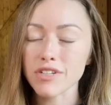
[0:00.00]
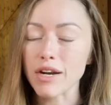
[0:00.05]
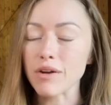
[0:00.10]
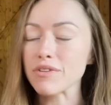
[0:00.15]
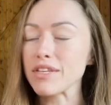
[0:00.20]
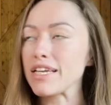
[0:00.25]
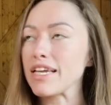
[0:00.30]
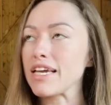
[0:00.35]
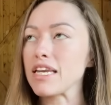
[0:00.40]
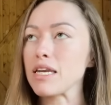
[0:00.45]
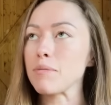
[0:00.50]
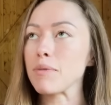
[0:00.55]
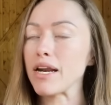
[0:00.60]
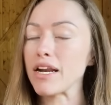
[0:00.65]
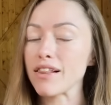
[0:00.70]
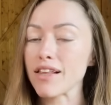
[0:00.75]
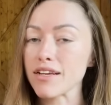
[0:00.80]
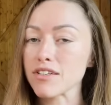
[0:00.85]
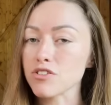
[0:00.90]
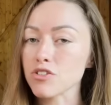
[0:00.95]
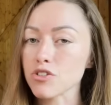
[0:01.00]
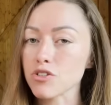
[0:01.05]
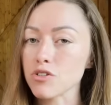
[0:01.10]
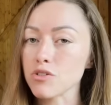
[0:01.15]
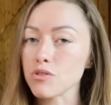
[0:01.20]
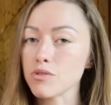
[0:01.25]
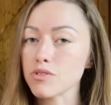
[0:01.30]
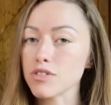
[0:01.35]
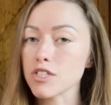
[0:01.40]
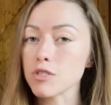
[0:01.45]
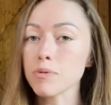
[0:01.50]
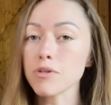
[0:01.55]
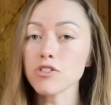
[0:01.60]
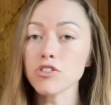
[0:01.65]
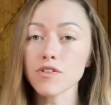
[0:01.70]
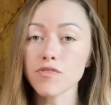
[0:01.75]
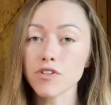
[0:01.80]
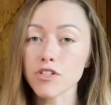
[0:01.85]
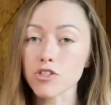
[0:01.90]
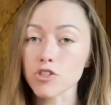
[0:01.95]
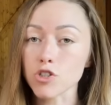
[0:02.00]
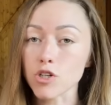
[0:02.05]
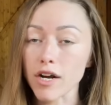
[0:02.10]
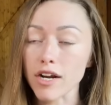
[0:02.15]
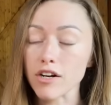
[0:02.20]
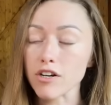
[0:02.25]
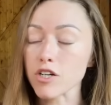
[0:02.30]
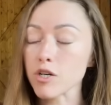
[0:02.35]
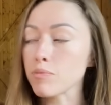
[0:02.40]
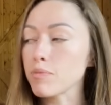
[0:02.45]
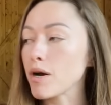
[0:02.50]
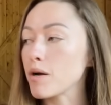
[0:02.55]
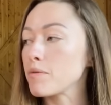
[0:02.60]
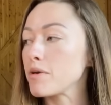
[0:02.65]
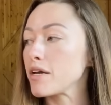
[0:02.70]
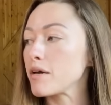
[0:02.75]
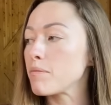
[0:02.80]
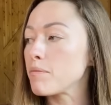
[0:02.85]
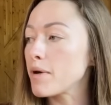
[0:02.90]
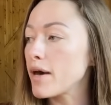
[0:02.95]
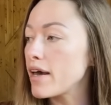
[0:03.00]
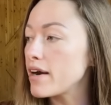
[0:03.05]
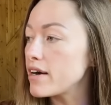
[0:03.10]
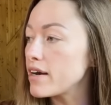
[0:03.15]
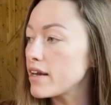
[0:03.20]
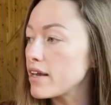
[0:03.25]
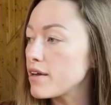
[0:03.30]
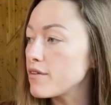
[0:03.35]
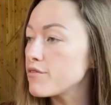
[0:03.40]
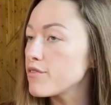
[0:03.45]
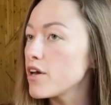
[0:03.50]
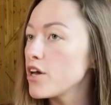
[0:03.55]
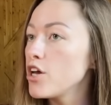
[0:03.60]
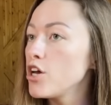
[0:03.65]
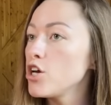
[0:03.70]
I don't think anybody likes to lose, especially if you're a trader. You're probably competitive.